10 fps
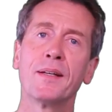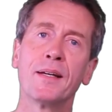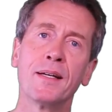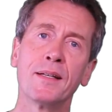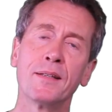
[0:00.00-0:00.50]

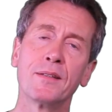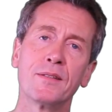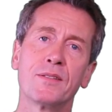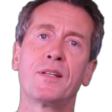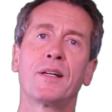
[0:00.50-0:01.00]
And
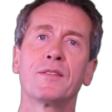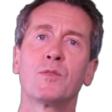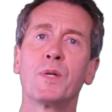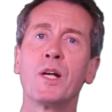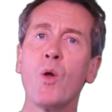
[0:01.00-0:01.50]

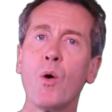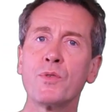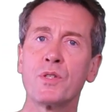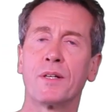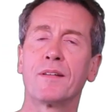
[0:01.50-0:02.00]
second, we
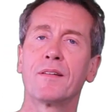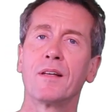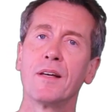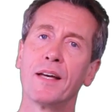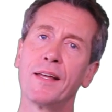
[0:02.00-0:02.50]
launch it.
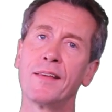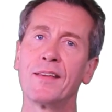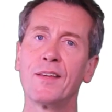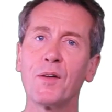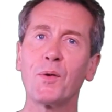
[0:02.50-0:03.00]

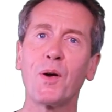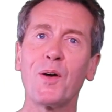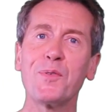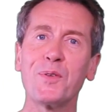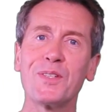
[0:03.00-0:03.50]
And the other
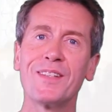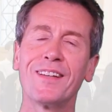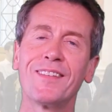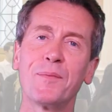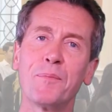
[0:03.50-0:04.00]
half is
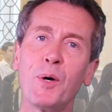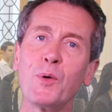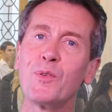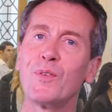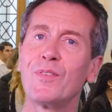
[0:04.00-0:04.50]
that
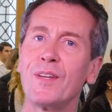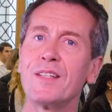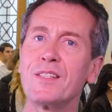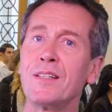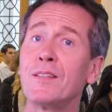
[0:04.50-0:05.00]
both
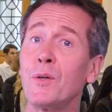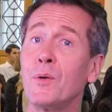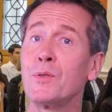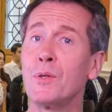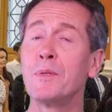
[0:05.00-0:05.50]
things need to
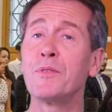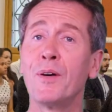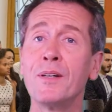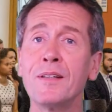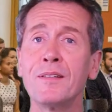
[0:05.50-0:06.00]
also be
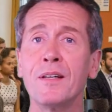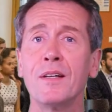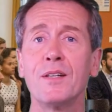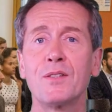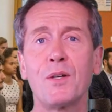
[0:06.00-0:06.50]
funded.
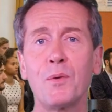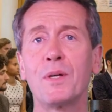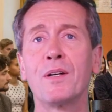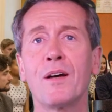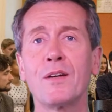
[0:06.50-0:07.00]
So we're
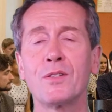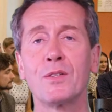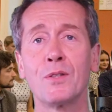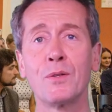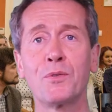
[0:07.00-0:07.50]
going to ask you
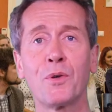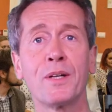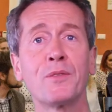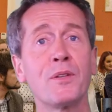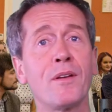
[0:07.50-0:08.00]
to look for
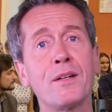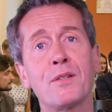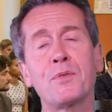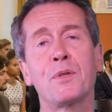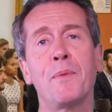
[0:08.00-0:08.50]

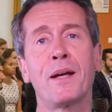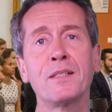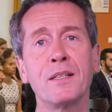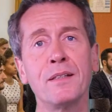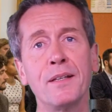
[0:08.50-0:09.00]
advertisers for the
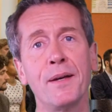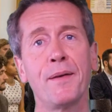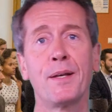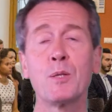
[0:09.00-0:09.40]
magazine and